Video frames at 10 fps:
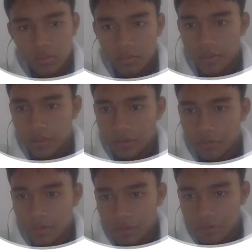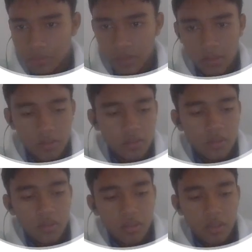Wait, no, that's too big.
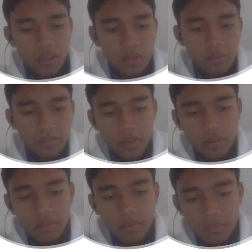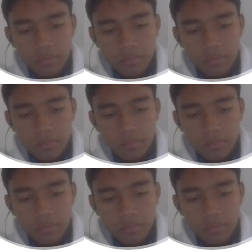Height being